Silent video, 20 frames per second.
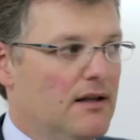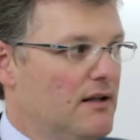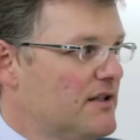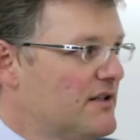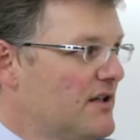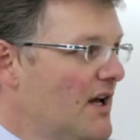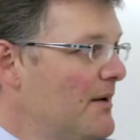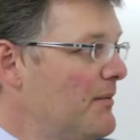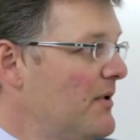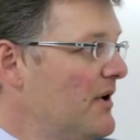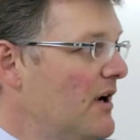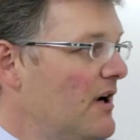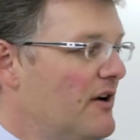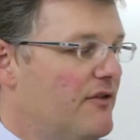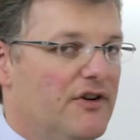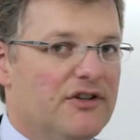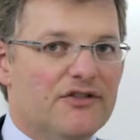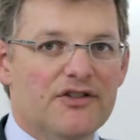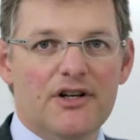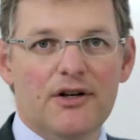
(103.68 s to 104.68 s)
The
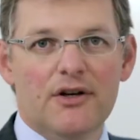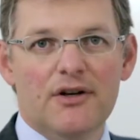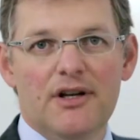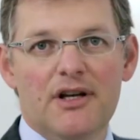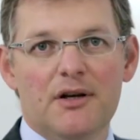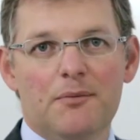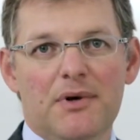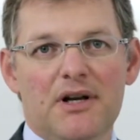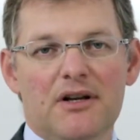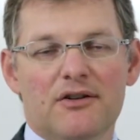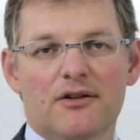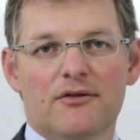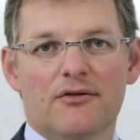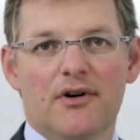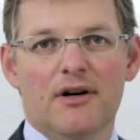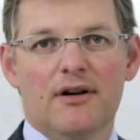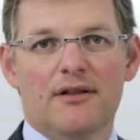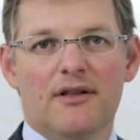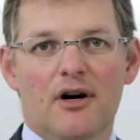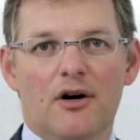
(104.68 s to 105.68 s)
CyberKnife is a unique piece of
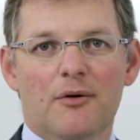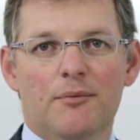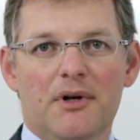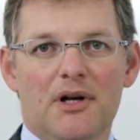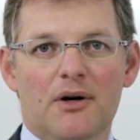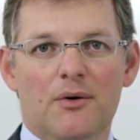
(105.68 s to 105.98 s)
radiotherapy